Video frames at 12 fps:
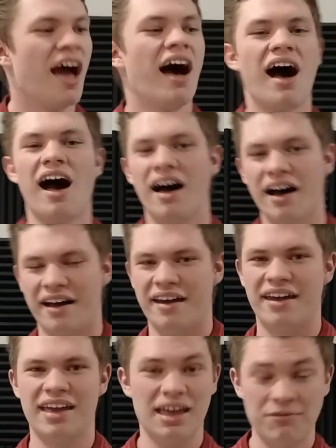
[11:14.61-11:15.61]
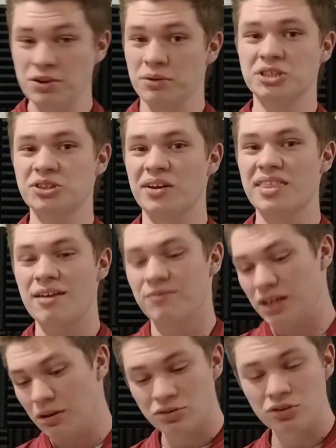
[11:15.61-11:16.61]
If you enjoyed that
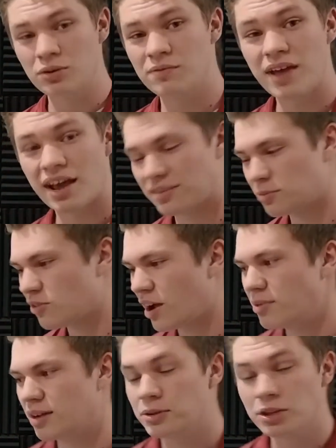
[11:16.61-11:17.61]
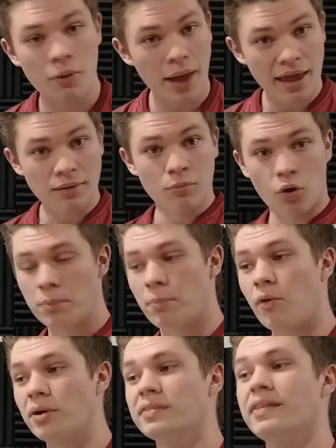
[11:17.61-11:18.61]
video, do in fact subscribe down below. And more
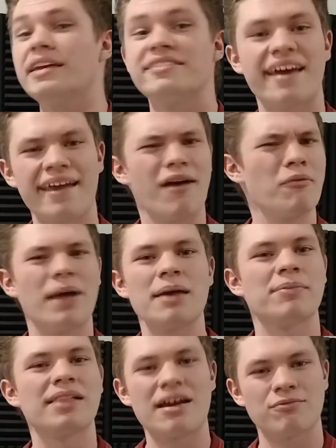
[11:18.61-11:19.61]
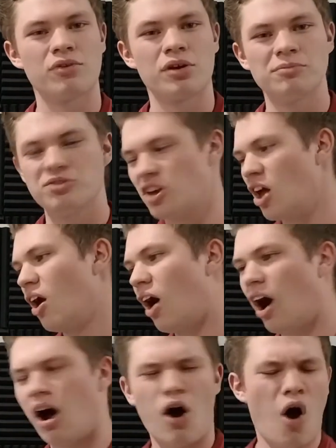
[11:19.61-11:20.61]
importantly, check out my platforms
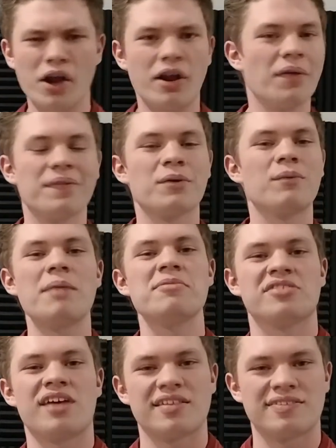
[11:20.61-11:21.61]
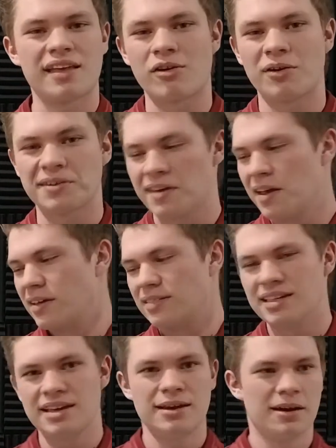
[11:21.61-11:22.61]
on other websites that aren't
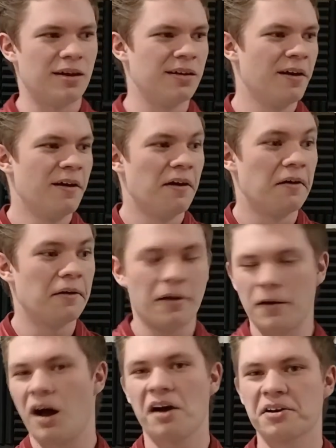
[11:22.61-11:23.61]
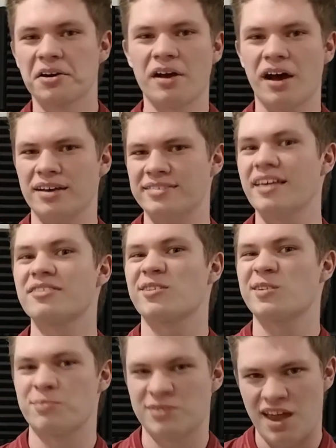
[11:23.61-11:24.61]
the utter
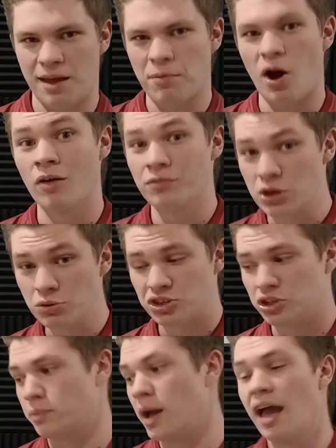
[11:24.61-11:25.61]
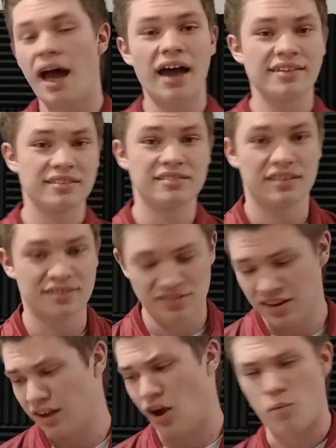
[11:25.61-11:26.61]
censorship scape of YouTube. I suggest you
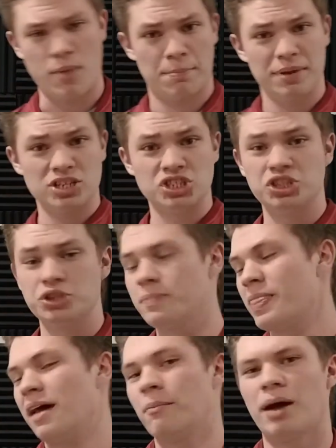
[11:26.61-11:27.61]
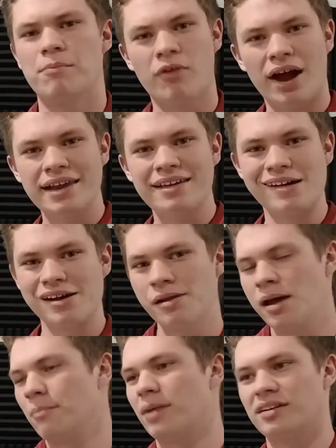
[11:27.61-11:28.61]
check out my BitChute, my Brideon,
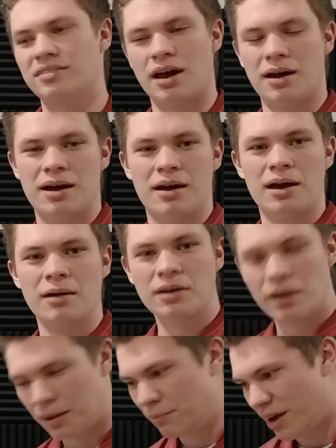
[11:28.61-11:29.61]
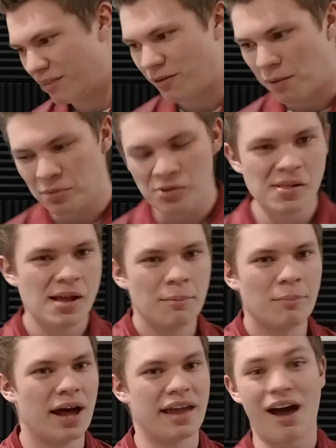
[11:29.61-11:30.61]
my Rumble,
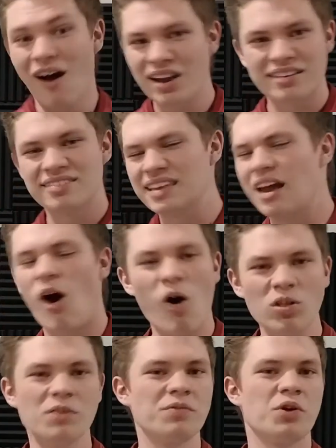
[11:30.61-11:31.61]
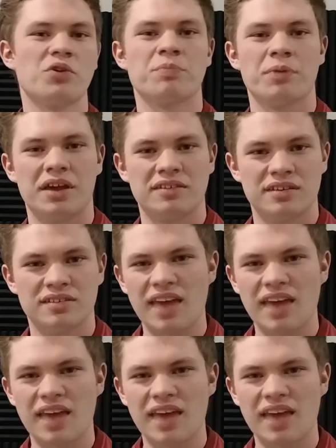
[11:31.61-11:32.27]
my Odyssey, all of those places.